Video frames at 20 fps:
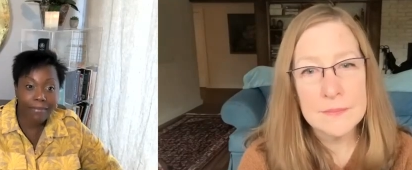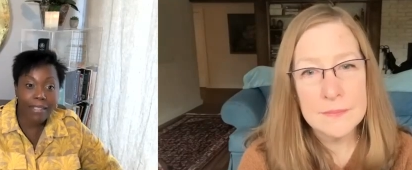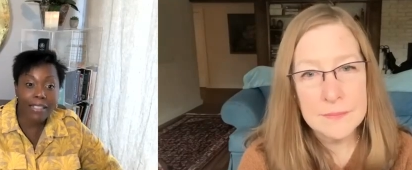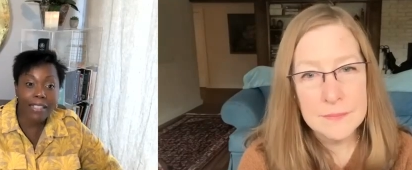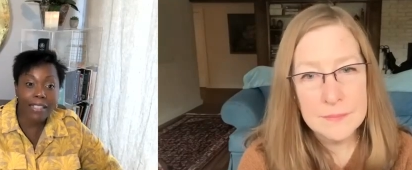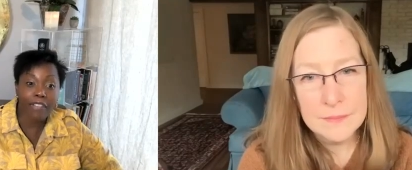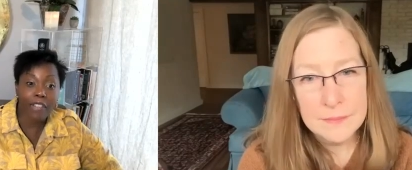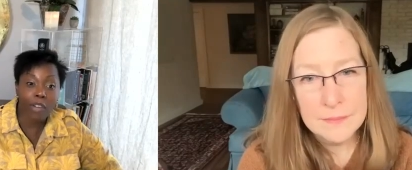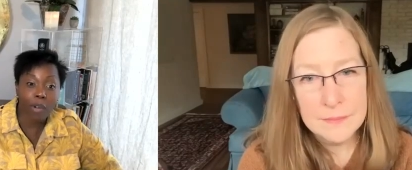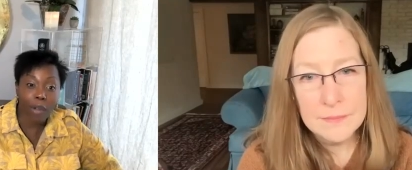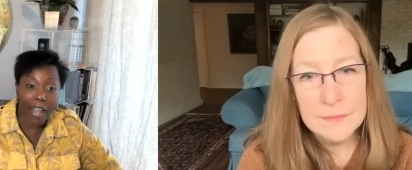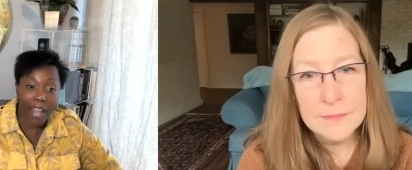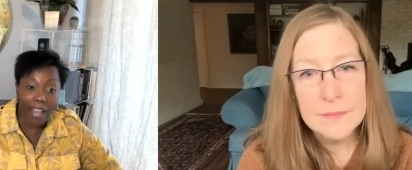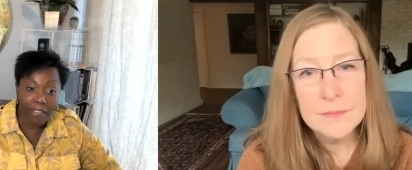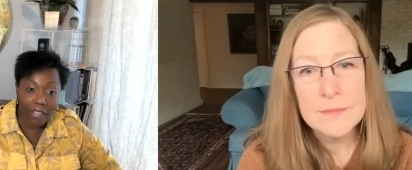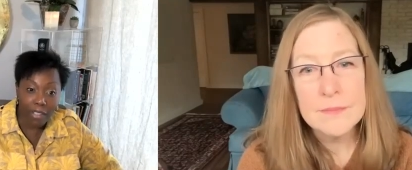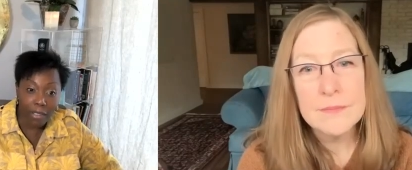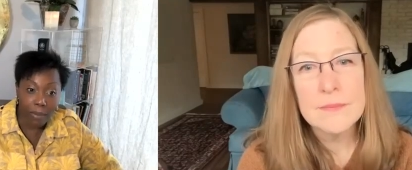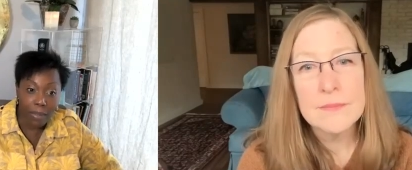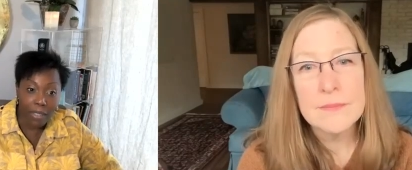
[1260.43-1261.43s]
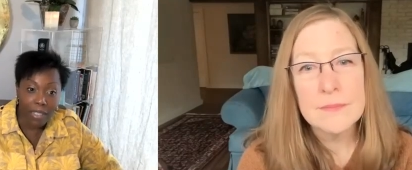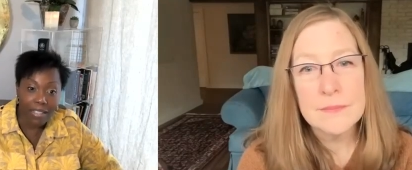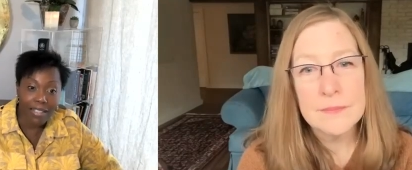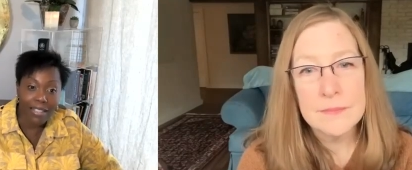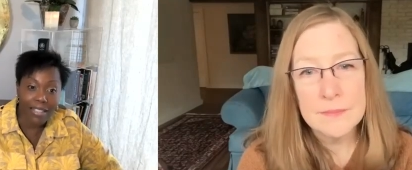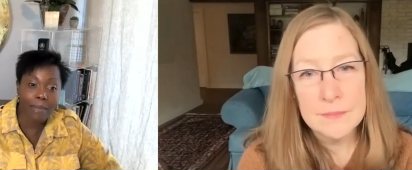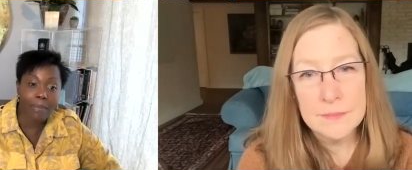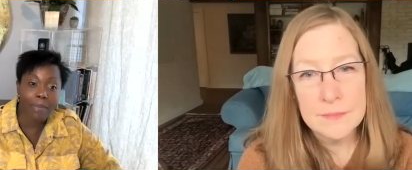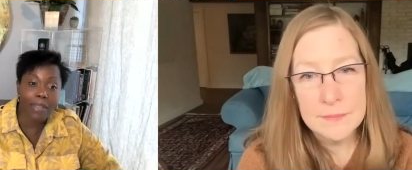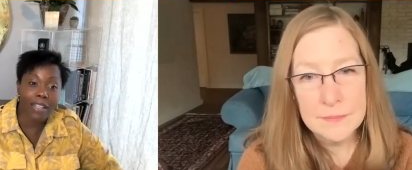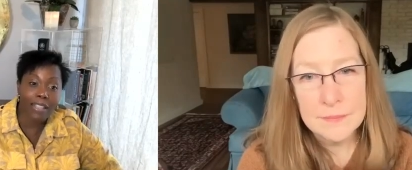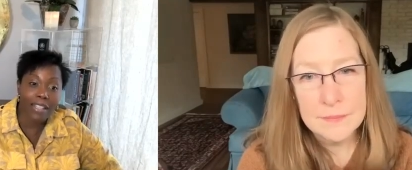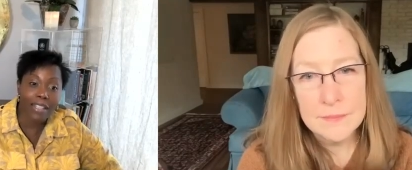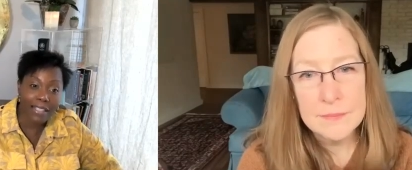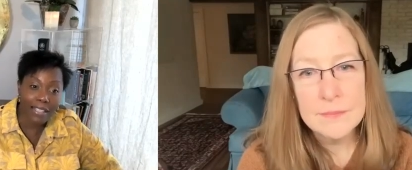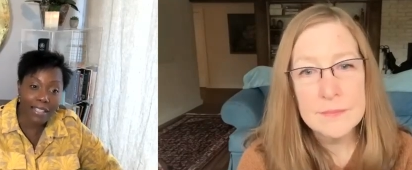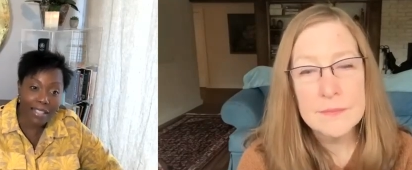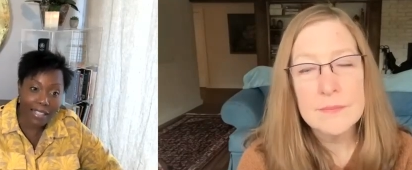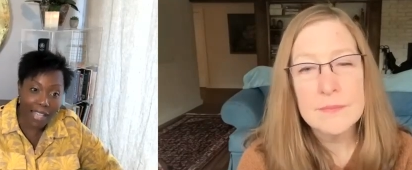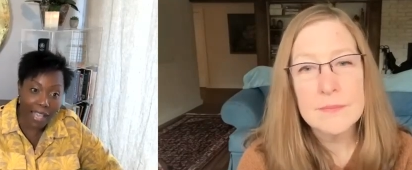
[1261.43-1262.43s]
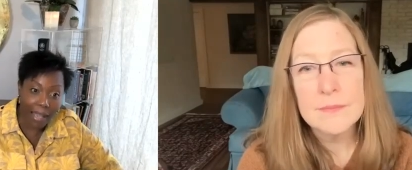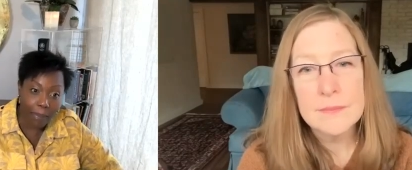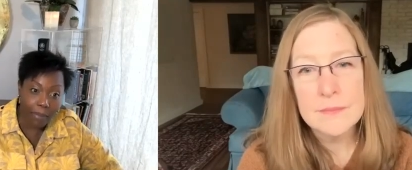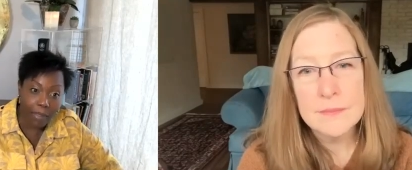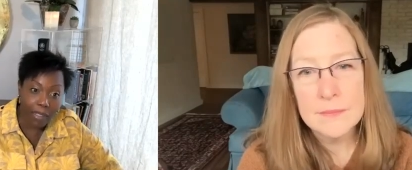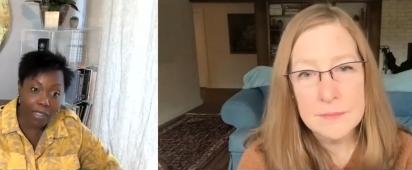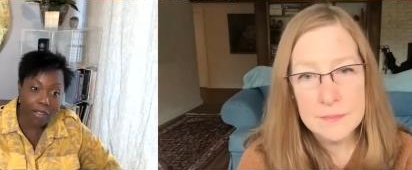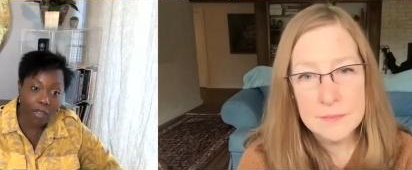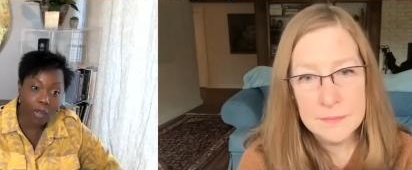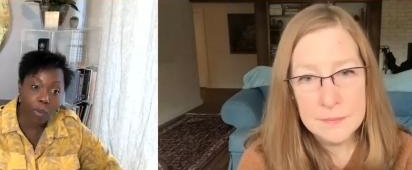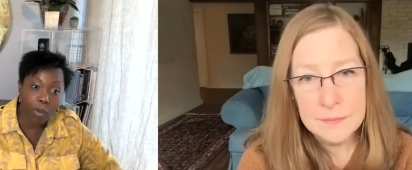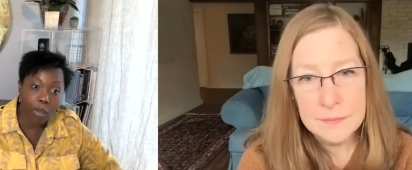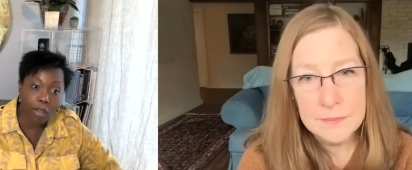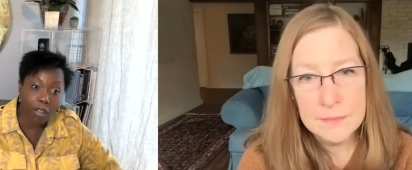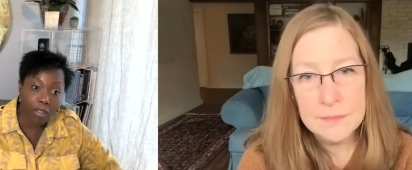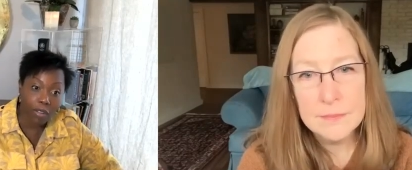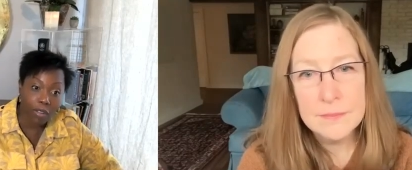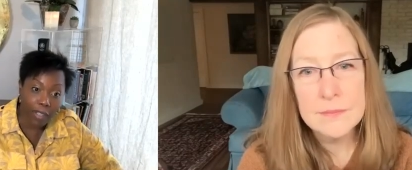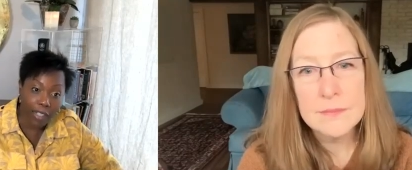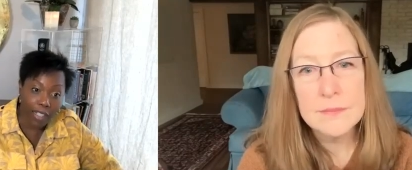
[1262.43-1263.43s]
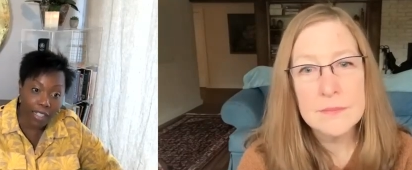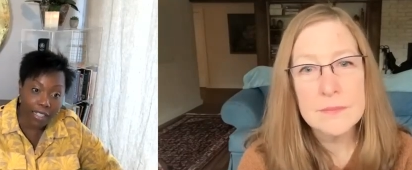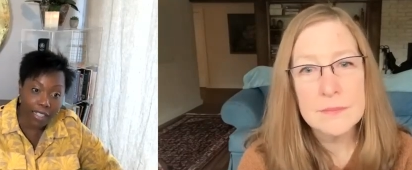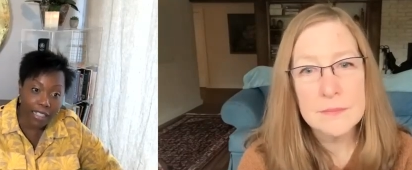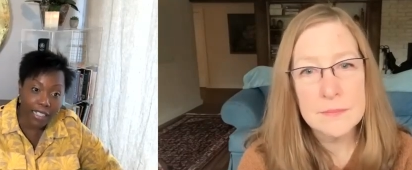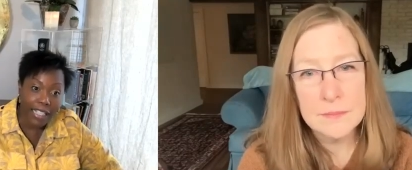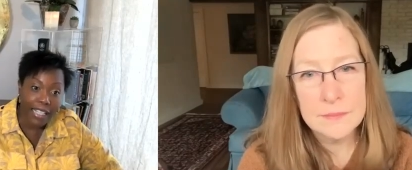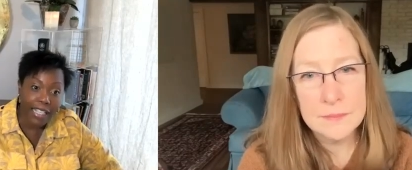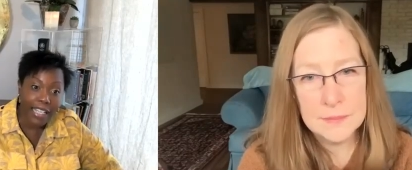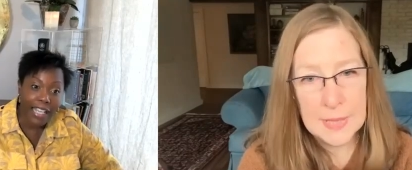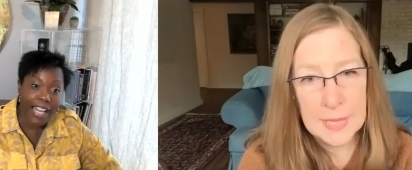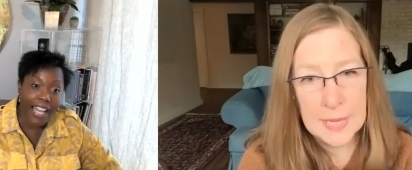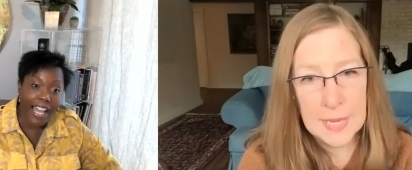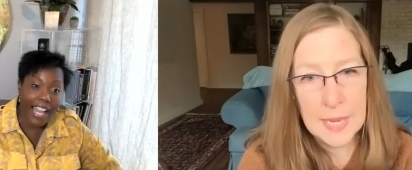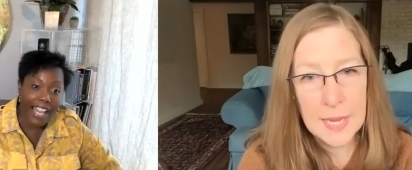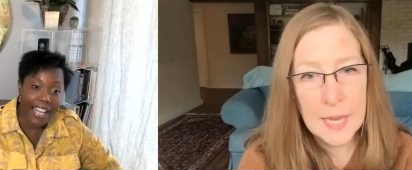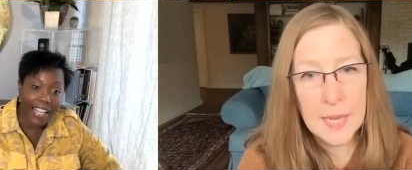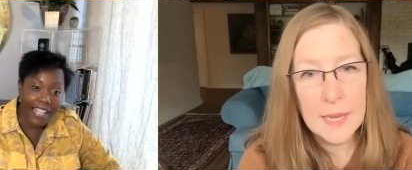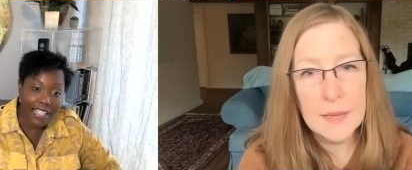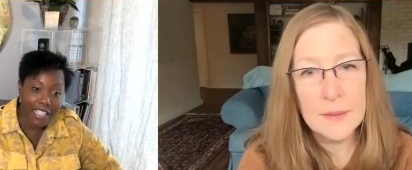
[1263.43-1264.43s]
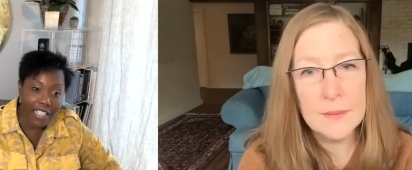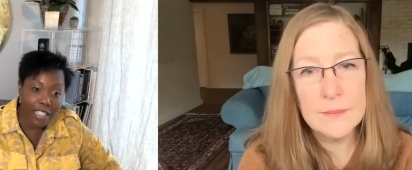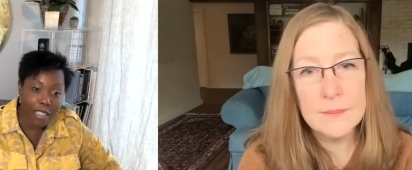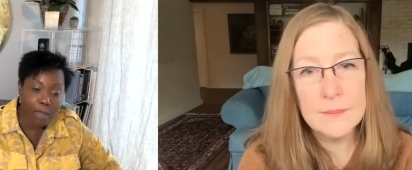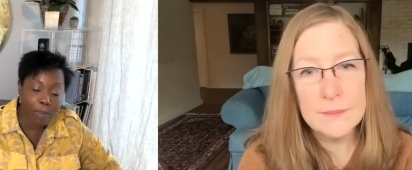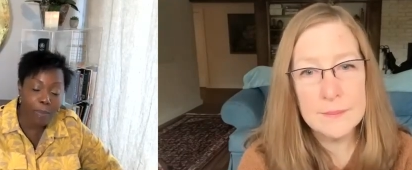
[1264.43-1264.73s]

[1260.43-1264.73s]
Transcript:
Speaker 1: because I feel heavy because of some of the things that's happening in the world, right? Yeah. And